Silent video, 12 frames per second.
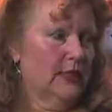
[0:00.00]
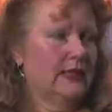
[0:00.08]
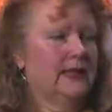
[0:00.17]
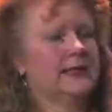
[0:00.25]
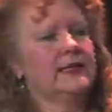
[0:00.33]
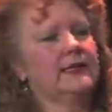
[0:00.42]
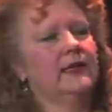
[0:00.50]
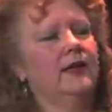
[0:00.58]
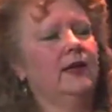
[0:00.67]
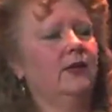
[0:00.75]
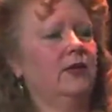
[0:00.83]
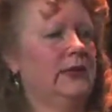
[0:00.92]
And
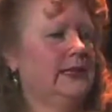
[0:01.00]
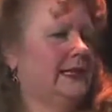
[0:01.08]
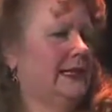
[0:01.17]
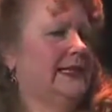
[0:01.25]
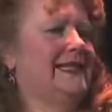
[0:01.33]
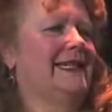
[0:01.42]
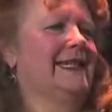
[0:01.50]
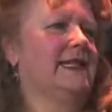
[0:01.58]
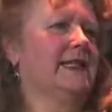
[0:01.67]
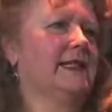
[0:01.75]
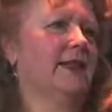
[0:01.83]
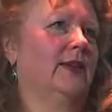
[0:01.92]
Clean Cities
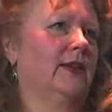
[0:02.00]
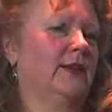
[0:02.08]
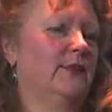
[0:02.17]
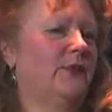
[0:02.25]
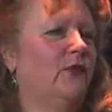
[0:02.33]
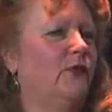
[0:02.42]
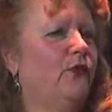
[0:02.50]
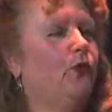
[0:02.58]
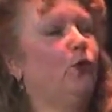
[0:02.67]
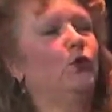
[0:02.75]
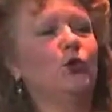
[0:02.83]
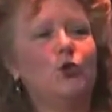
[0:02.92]
is
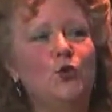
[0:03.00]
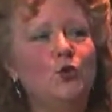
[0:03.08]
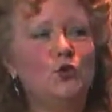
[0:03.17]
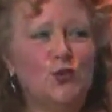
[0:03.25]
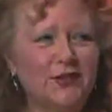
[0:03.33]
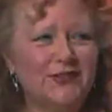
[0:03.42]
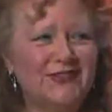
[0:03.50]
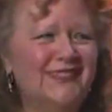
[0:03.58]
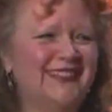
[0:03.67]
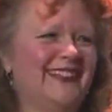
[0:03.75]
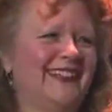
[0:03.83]
fuel neutral.